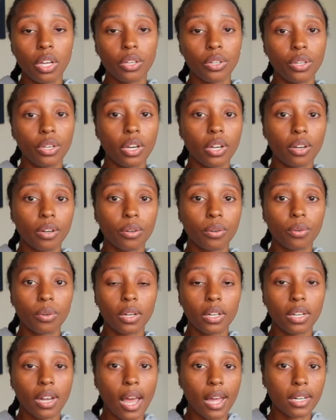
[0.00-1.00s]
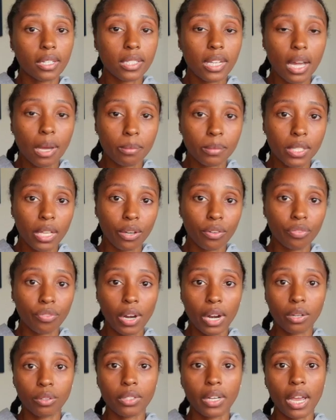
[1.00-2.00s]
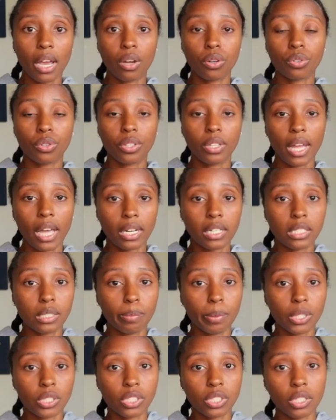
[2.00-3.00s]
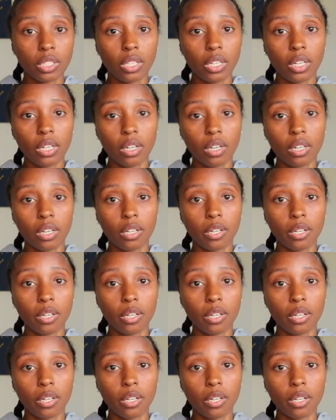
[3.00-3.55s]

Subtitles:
you know, a lot of times they frown down on that, especially